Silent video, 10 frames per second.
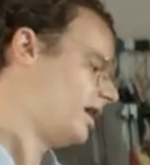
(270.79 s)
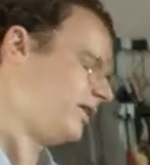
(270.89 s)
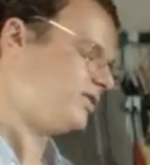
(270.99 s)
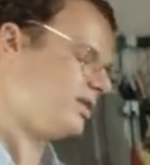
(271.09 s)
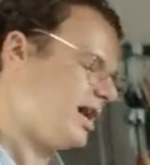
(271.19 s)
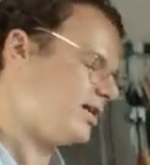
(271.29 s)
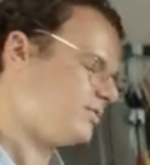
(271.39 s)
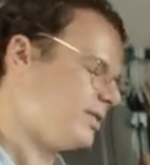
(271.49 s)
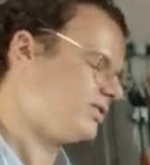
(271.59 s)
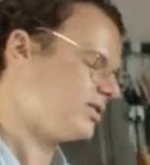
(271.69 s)
Yes, she has
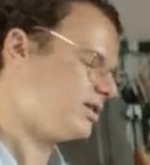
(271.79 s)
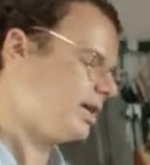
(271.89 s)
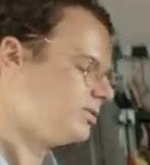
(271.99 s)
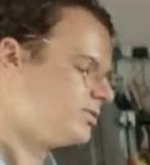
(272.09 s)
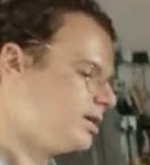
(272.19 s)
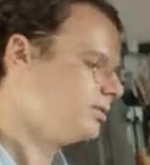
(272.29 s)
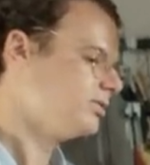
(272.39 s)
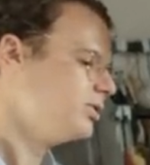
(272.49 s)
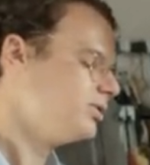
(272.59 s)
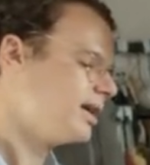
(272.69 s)
my surname still.
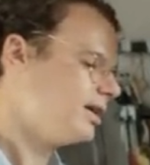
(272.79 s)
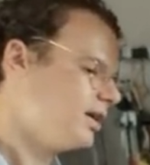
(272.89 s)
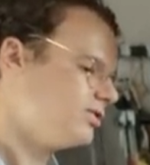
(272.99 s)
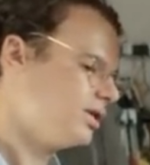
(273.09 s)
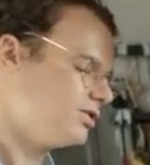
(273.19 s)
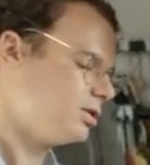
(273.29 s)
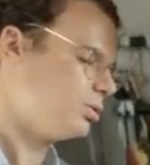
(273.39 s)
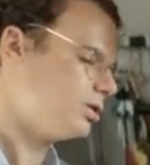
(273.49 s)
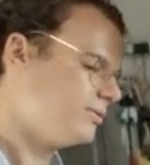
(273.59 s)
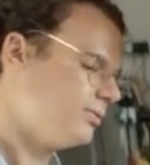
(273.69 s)
No, you cannot change it.
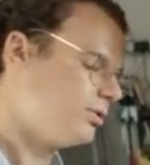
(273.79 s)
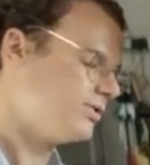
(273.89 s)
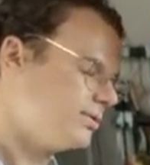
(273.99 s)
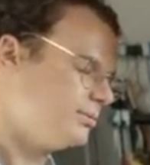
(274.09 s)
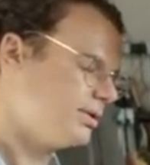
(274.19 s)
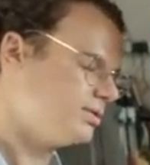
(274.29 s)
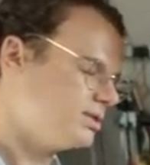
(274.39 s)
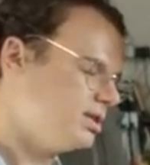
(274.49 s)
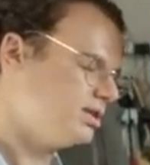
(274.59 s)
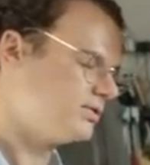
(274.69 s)
We're divorced, but
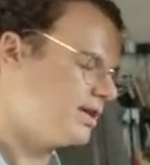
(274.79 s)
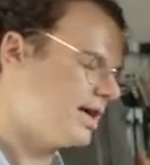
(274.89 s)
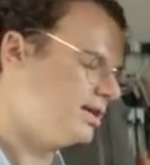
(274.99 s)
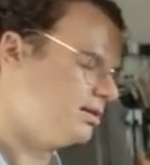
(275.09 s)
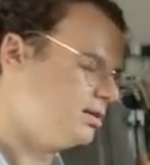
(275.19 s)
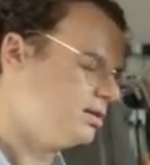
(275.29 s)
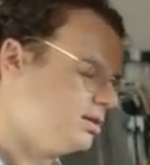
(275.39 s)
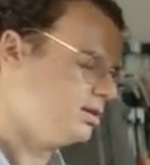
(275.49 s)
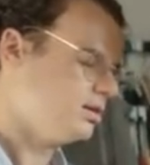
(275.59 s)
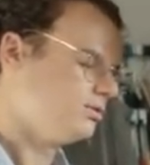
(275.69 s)
she decided
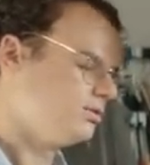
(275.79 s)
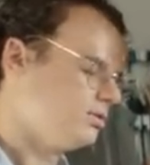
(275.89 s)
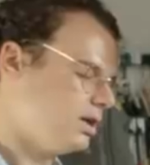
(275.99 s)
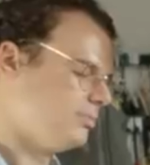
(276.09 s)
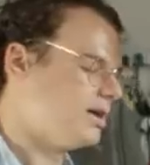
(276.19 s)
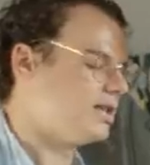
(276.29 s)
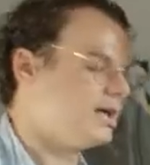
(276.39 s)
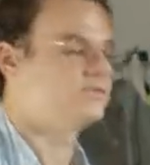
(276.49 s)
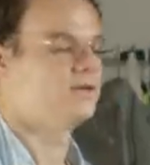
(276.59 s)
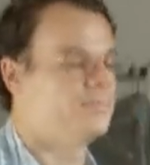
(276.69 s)
to keep my
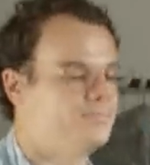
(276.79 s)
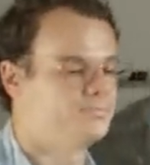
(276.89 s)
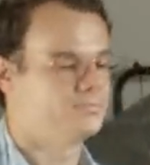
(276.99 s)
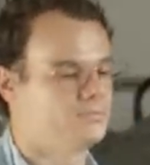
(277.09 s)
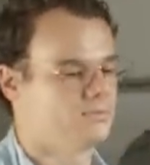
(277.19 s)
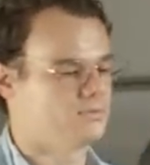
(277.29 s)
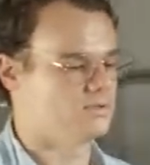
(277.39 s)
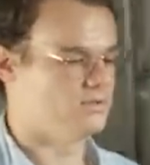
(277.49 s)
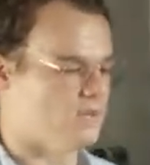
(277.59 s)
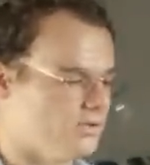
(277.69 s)
last name.
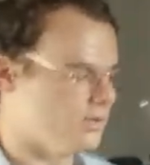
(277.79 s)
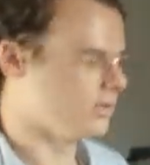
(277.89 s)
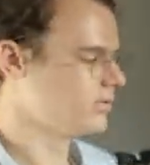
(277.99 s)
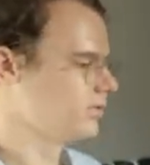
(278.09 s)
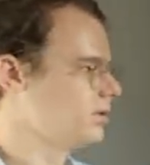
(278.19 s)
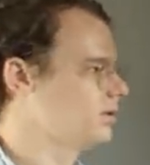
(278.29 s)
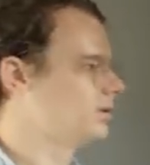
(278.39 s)
She's all yours.